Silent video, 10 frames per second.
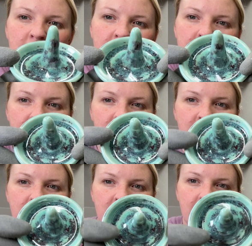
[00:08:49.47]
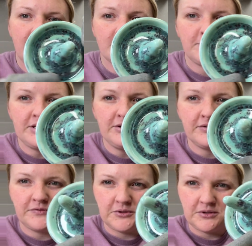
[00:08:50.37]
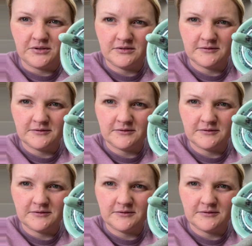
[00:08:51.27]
and that's beautiful.